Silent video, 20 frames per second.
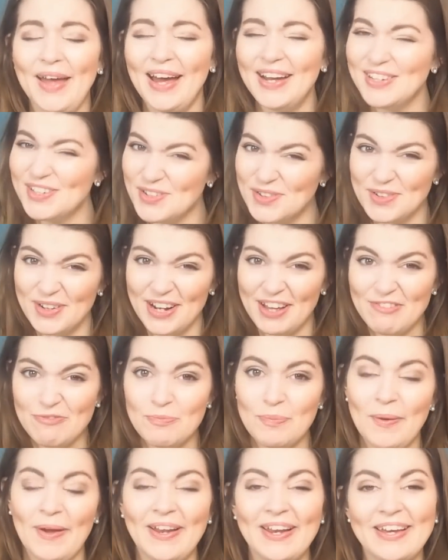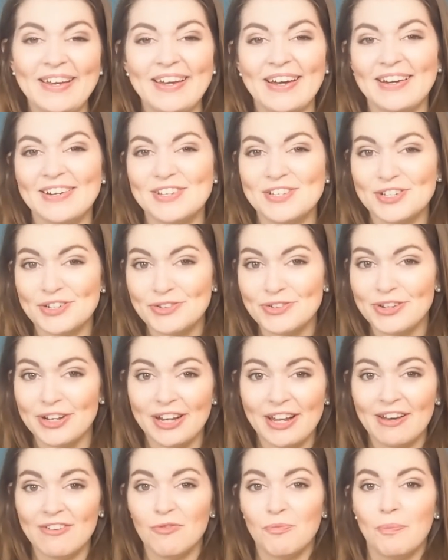I don't love purling. I don't
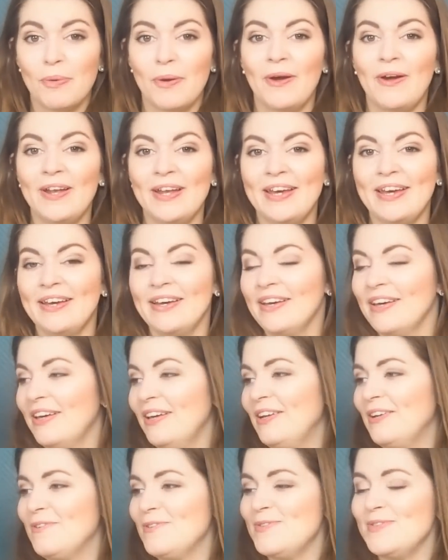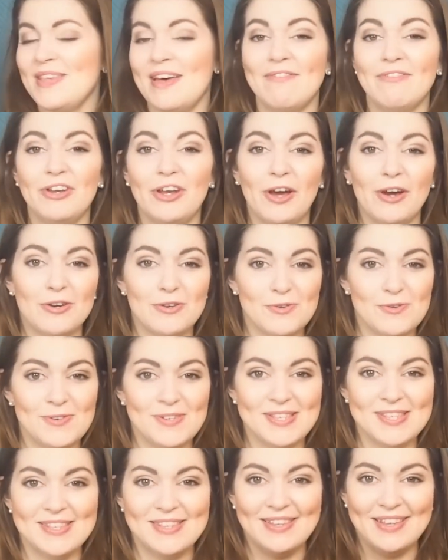love purling, you know, 700
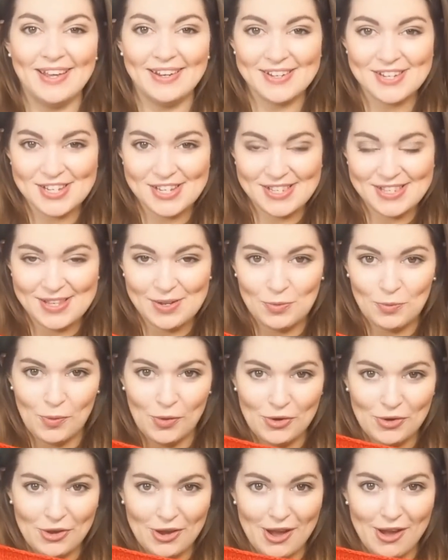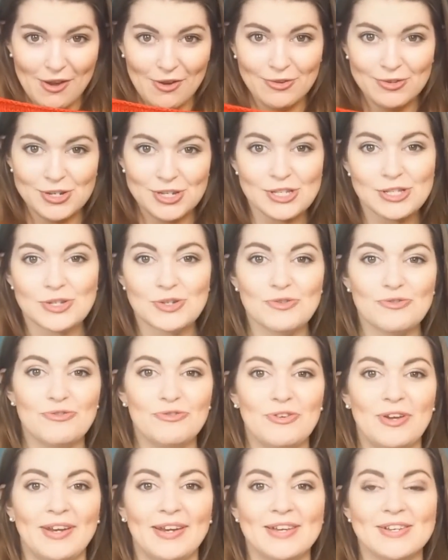stitches in one go just to
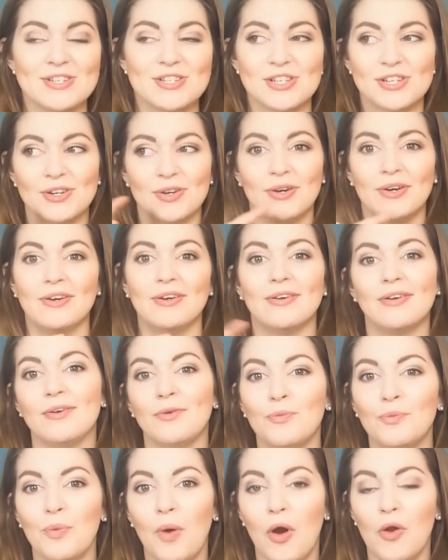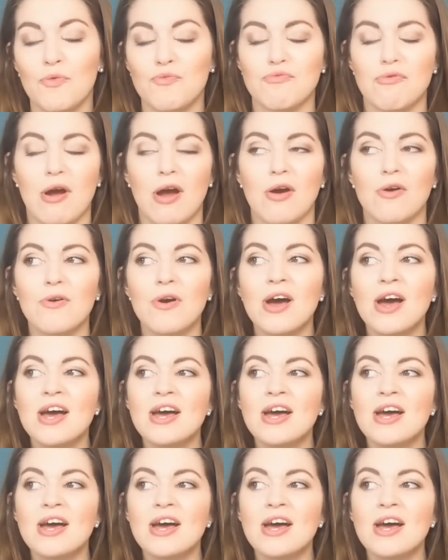finish one row.